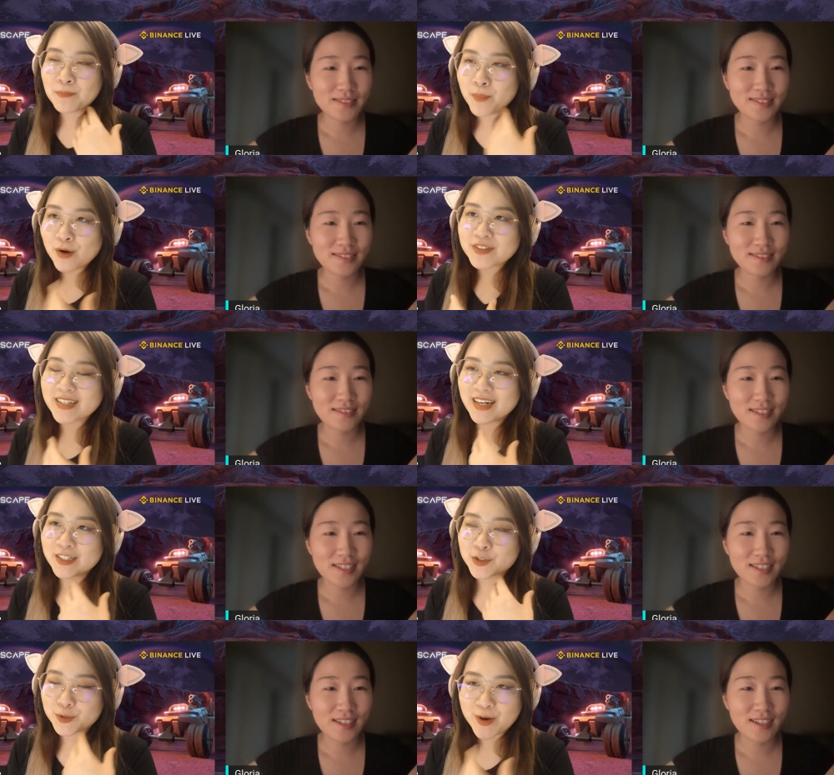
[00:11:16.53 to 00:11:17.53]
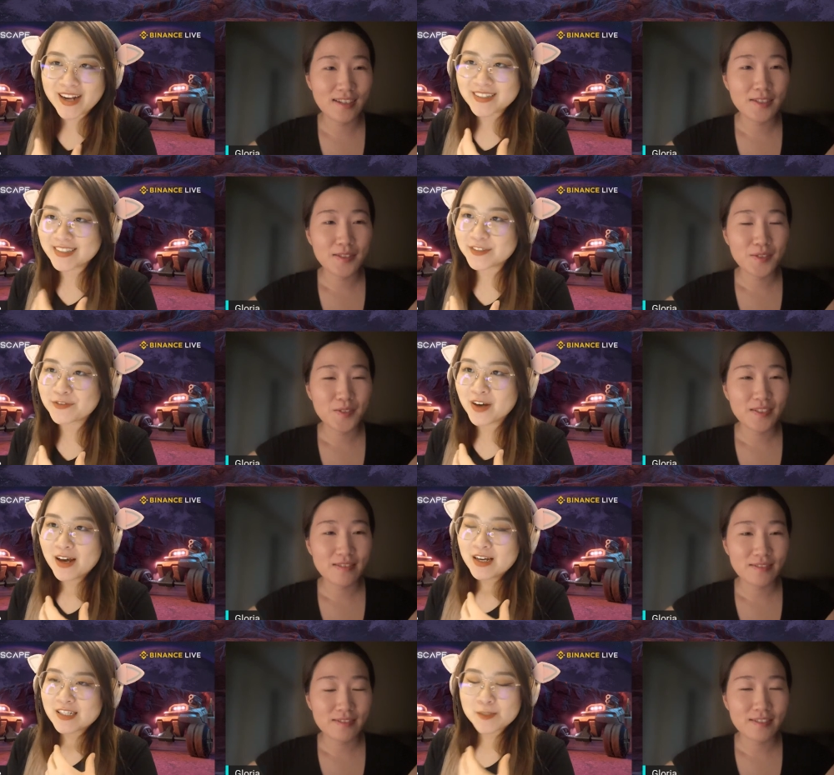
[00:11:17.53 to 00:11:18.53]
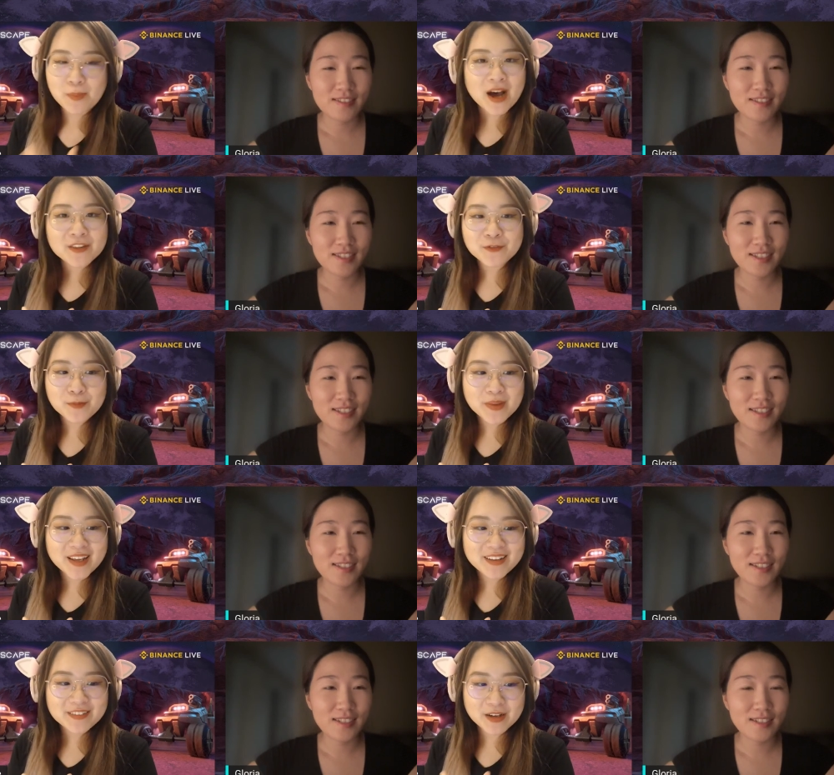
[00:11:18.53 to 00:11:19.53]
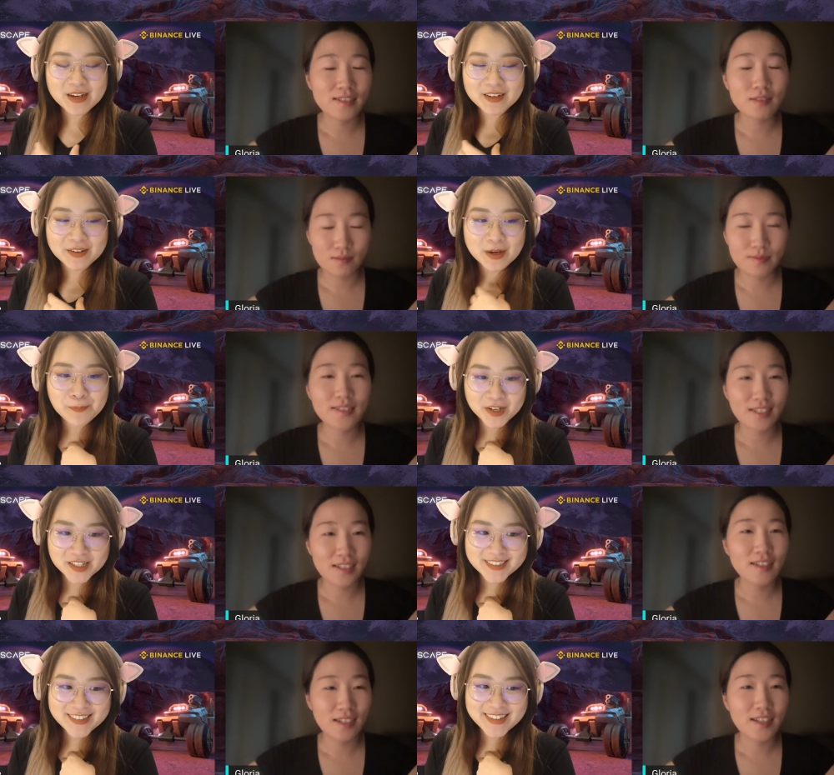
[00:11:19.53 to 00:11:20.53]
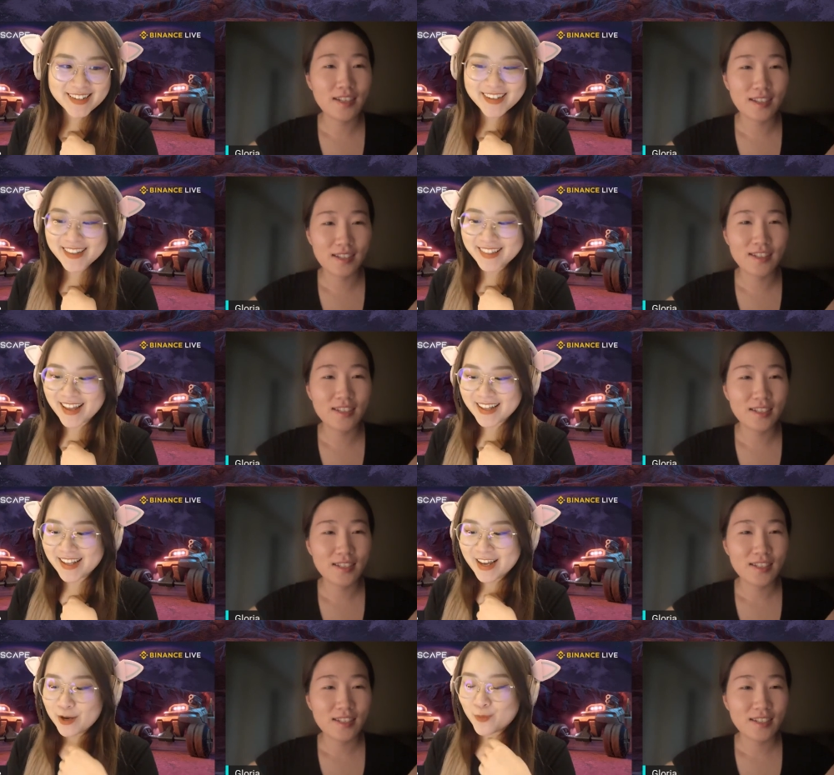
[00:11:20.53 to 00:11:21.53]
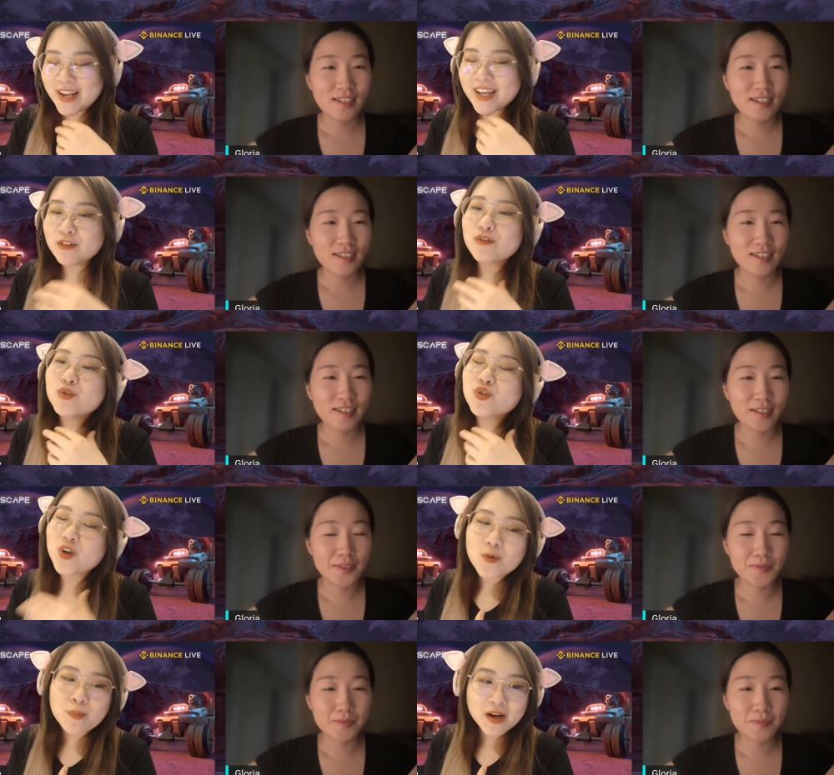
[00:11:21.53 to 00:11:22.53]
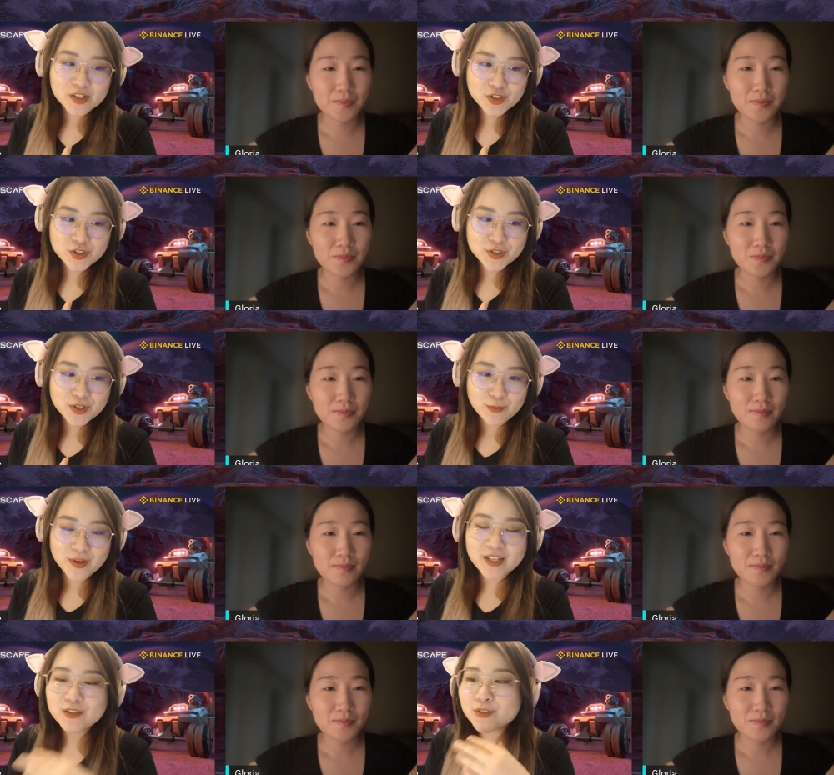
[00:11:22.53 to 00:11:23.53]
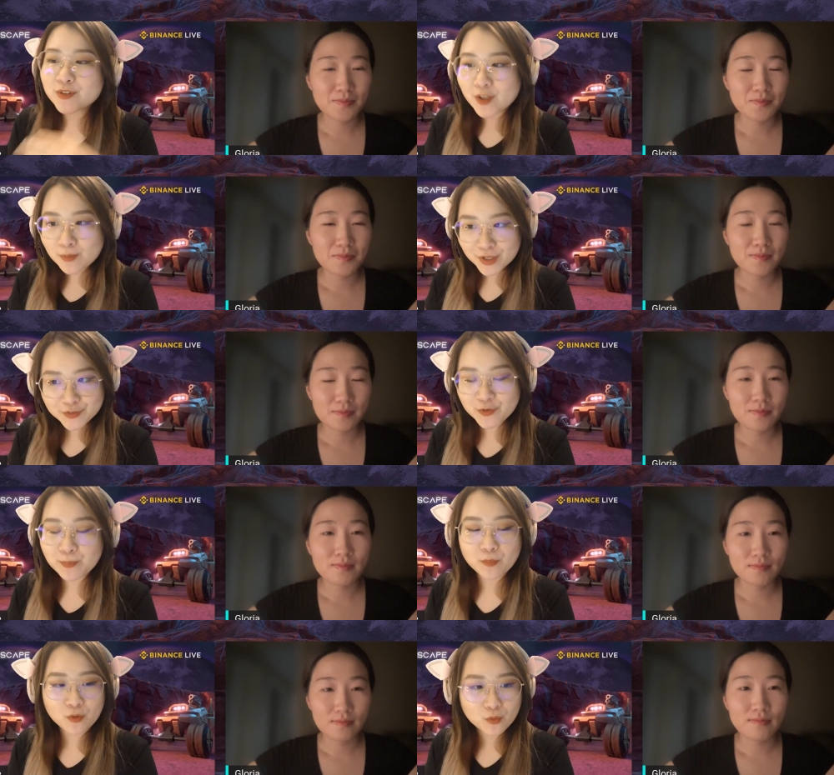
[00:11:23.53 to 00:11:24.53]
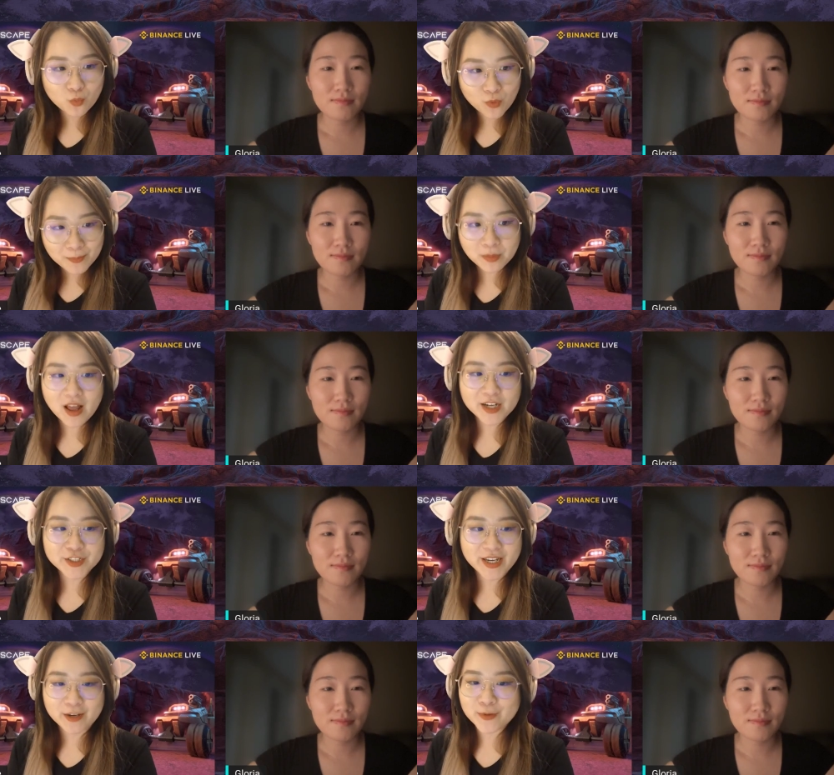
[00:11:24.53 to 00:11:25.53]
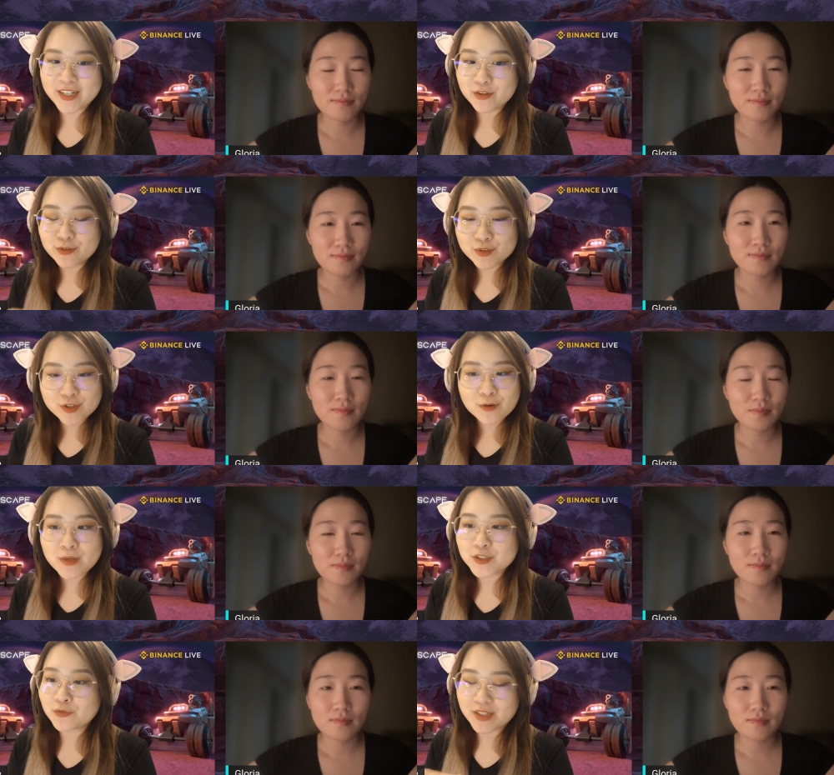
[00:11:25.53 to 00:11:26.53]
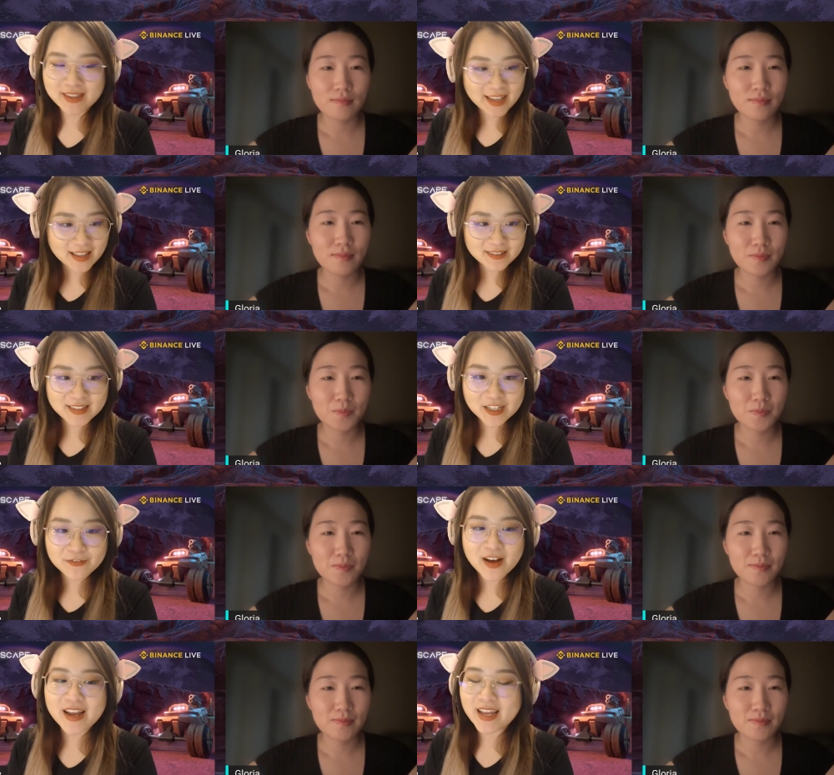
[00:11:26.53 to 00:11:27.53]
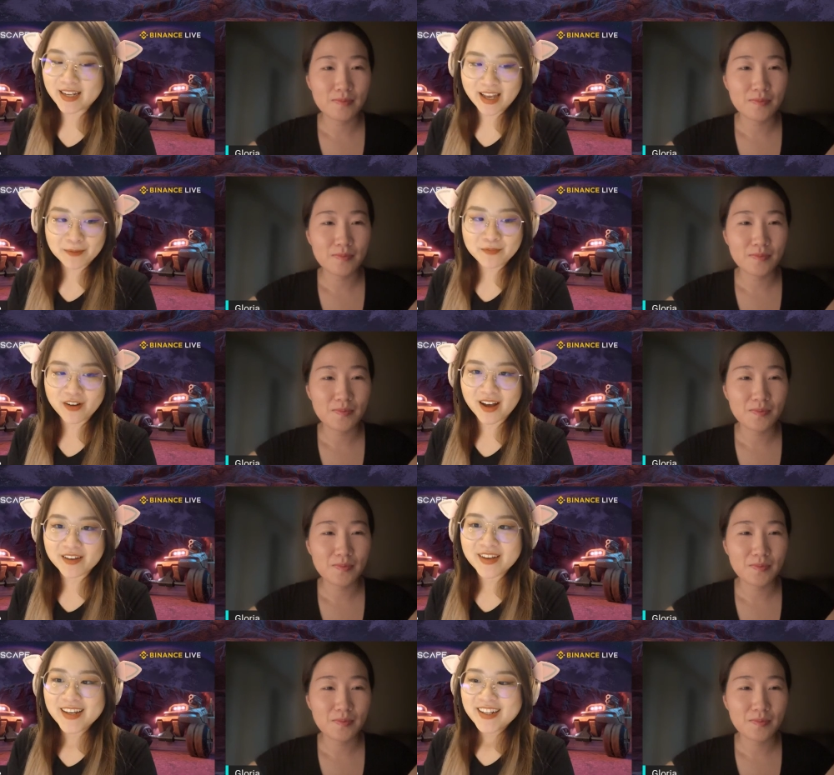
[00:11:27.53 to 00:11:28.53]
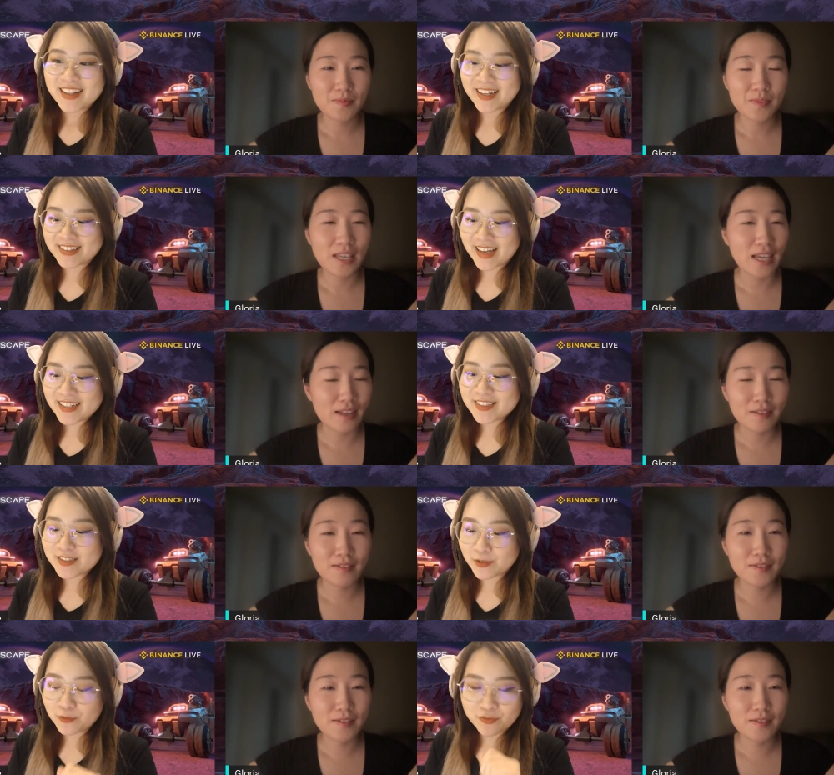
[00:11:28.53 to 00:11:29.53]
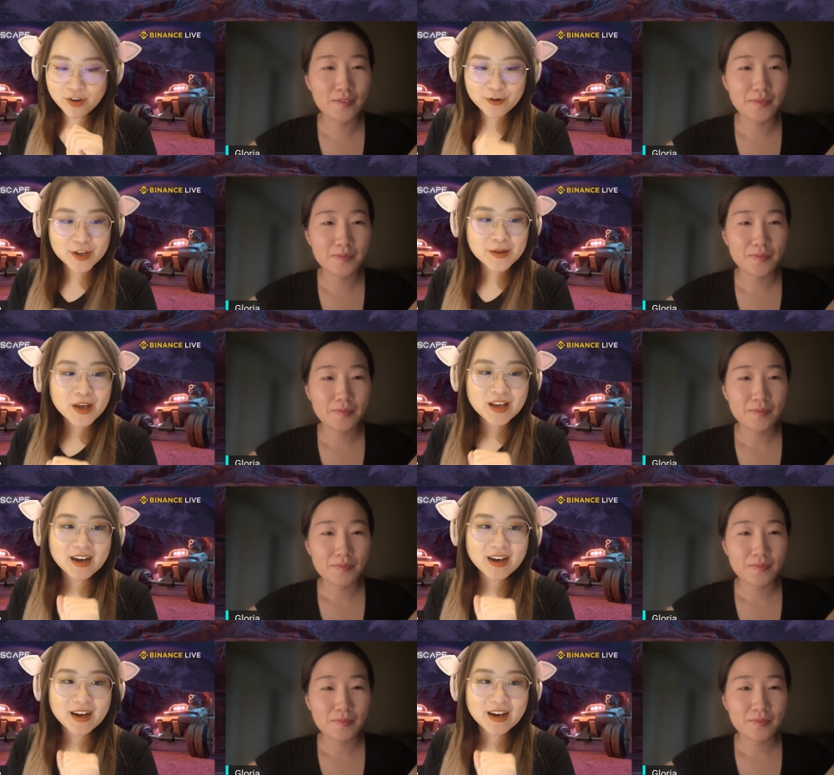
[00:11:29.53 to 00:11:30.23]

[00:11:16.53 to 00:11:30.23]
Speaker 1: most attractive spot for me uh personally that we can do so much we can do so much for with blockchain. We can do so much with DeFi and GameFi. Like that is very